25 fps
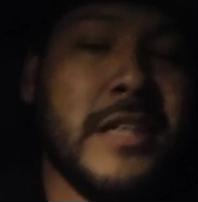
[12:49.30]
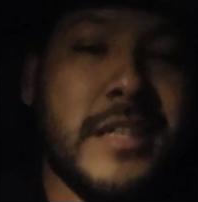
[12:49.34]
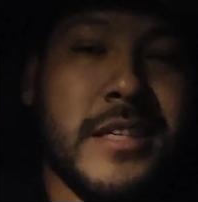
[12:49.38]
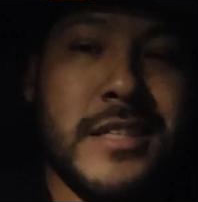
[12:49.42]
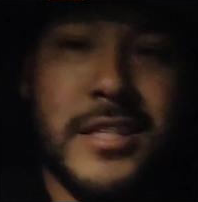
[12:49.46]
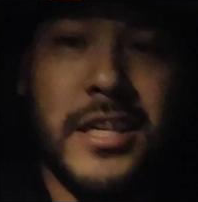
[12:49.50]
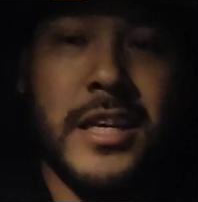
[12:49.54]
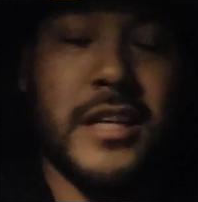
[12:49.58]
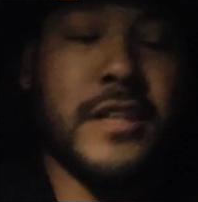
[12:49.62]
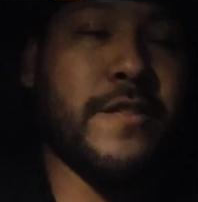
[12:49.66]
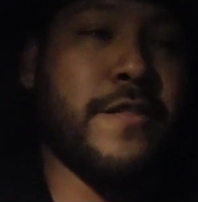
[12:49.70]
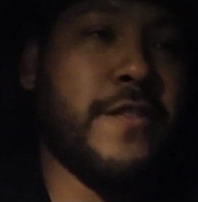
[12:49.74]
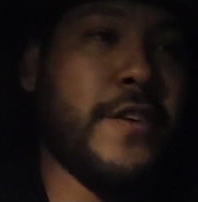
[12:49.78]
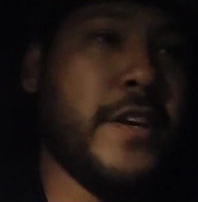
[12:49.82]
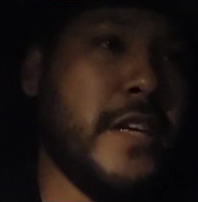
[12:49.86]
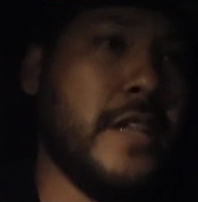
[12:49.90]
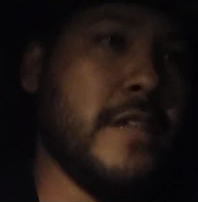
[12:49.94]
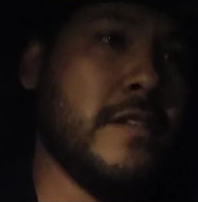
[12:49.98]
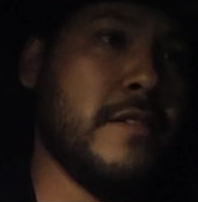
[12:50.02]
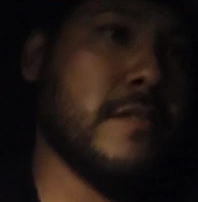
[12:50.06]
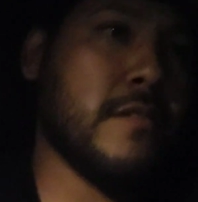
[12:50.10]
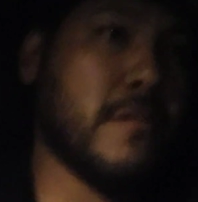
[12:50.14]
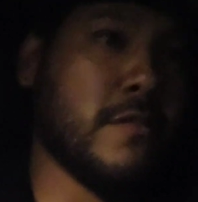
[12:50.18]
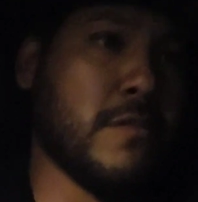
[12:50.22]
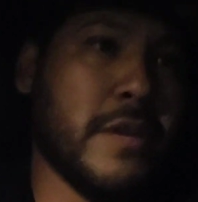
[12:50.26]
6
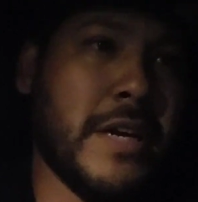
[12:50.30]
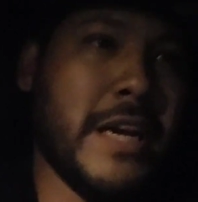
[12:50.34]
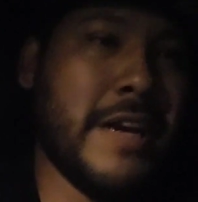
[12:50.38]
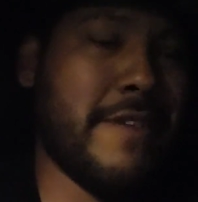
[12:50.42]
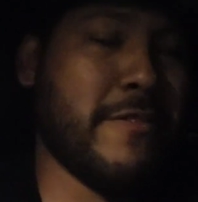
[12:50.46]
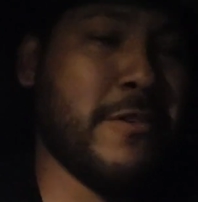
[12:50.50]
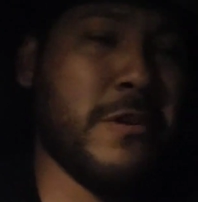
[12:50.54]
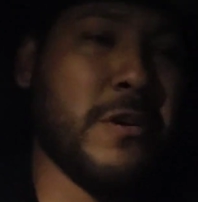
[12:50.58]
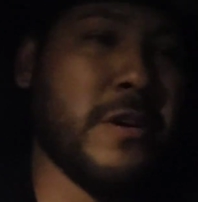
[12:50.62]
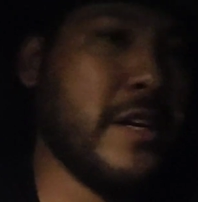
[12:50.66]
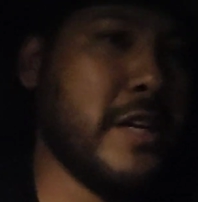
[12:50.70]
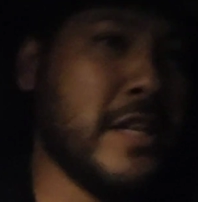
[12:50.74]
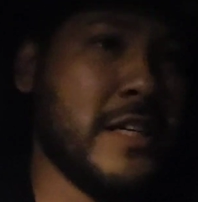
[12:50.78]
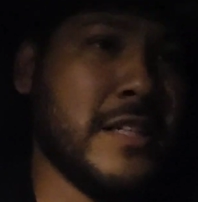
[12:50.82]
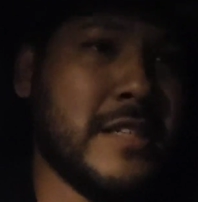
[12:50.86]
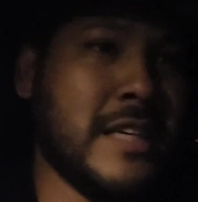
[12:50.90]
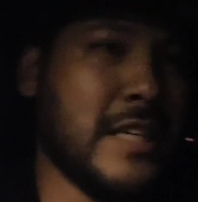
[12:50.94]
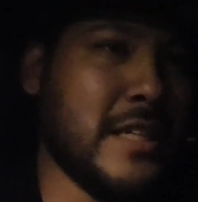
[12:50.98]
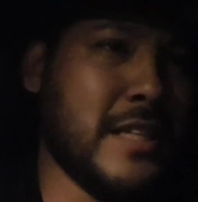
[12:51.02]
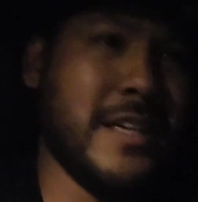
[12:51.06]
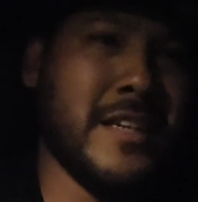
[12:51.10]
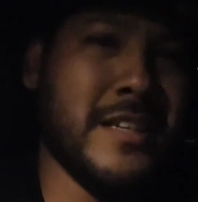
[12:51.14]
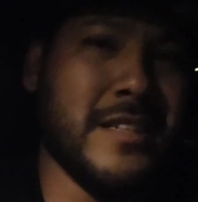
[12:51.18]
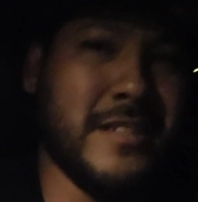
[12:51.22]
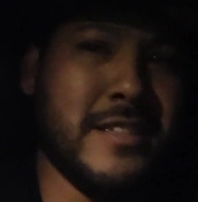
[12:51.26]
feet or whatever it is,
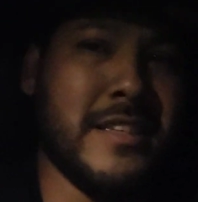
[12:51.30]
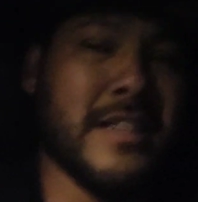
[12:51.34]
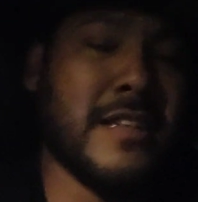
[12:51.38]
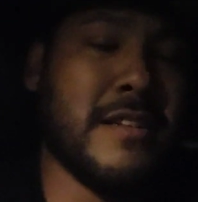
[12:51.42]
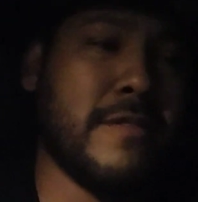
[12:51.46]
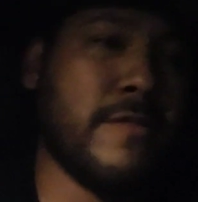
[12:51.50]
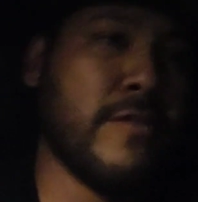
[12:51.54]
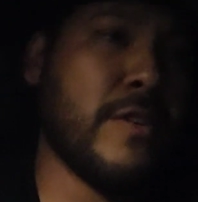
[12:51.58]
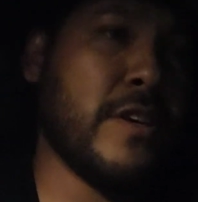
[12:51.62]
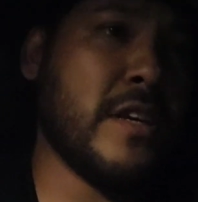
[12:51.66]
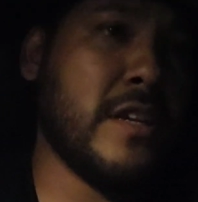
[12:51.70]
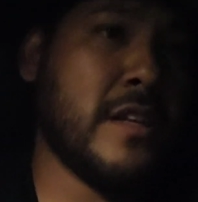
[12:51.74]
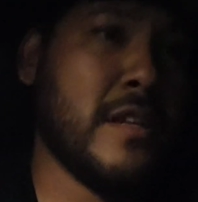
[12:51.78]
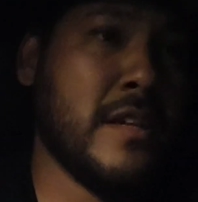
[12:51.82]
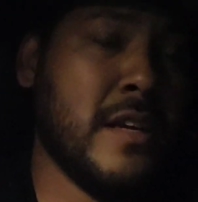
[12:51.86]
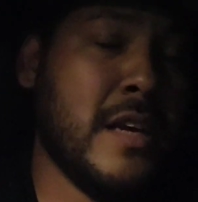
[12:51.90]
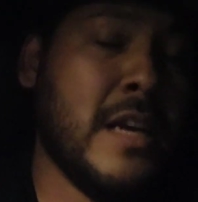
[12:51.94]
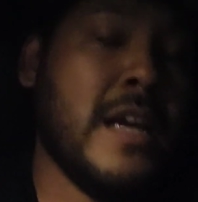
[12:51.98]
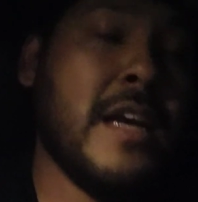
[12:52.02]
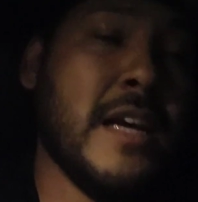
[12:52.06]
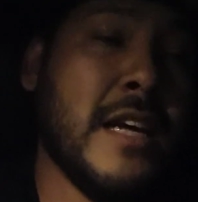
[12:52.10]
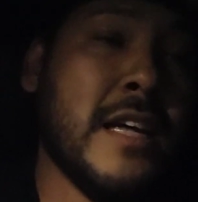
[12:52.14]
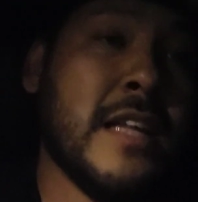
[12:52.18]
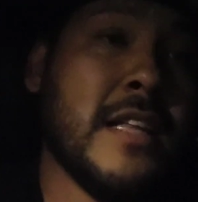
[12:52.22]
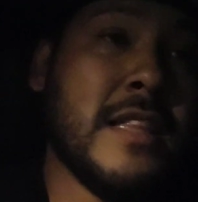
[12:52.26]
I think it's 6 feet,
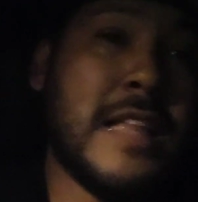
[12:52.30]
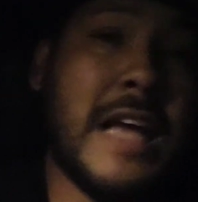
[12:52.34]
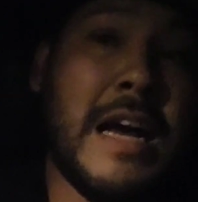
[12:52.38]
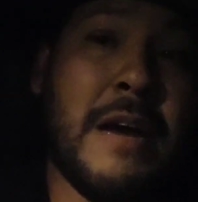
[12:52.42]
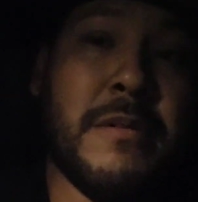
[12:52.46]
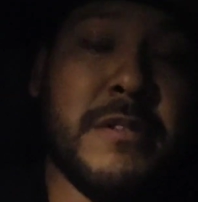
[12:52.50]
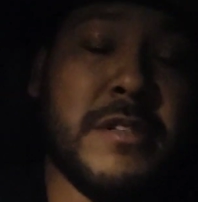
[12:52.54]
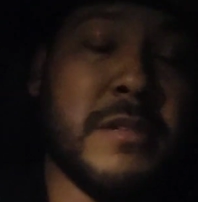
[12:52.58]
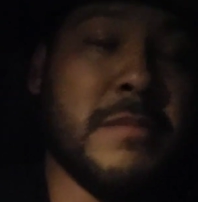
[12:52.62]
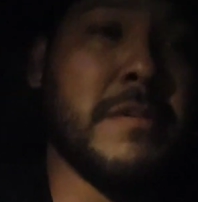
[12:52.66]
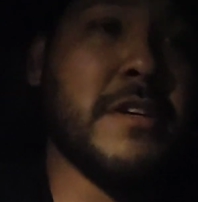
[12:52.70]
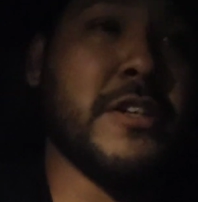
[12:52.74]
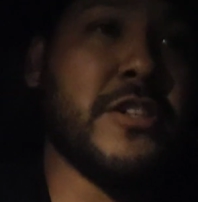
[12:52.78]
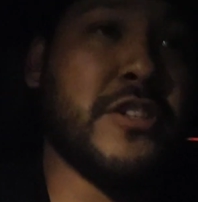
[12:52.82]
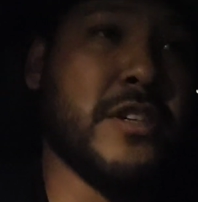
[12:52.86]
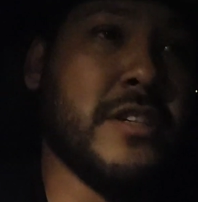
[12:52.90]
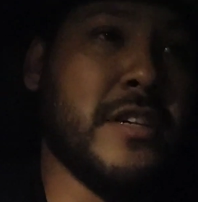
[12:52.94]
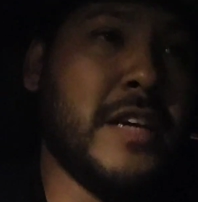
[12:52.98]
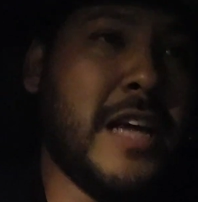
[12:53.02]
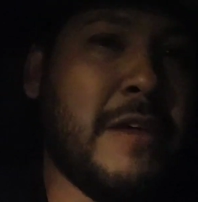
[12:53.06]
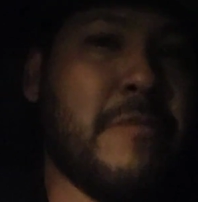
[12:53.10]
that was a mission.